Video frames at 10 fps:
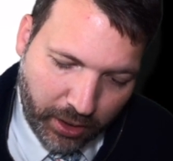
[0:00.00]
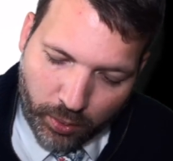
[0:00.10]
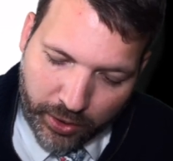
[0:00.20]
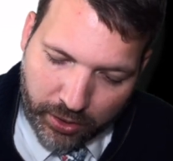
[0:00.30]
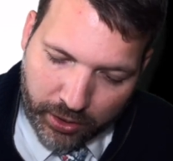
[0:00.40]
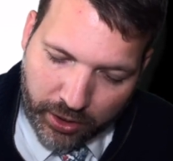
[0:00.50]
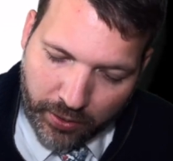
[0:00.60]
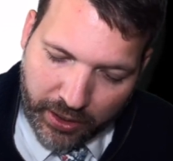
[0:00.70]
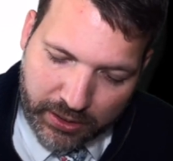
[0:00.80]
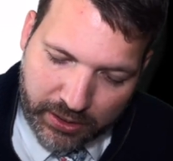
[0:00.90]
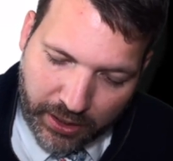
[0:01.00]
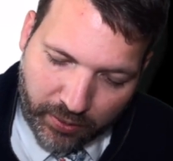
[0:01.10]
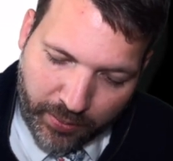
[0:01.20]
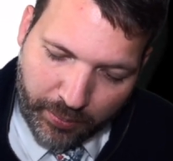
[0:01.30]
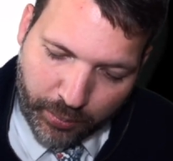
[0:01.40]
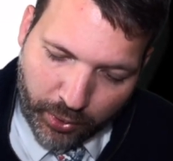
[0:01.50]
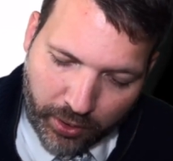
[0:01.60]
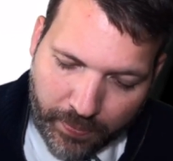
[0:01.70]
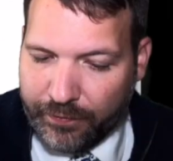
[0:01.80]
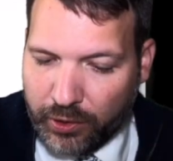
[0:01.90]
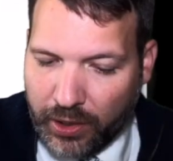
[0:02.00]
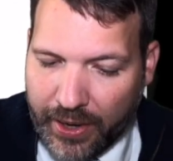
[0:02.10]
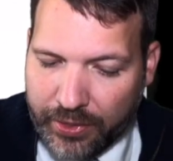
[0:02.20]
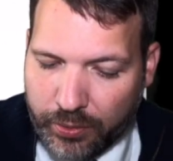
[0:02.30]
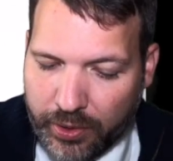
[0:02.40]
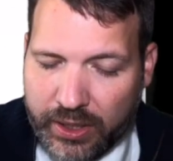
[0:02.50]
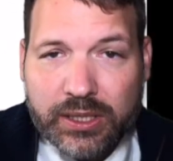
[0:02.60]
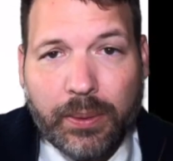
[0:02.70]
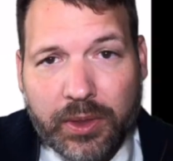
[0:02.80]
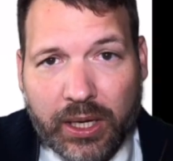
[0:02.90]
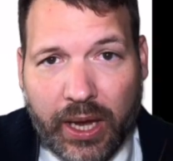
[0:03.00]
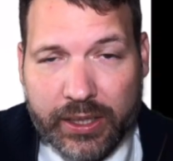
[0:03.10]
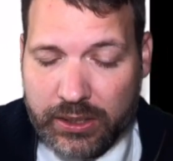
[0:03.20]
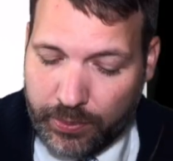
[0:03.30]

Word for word: We could go ahead and say, remember, for line 3, something has to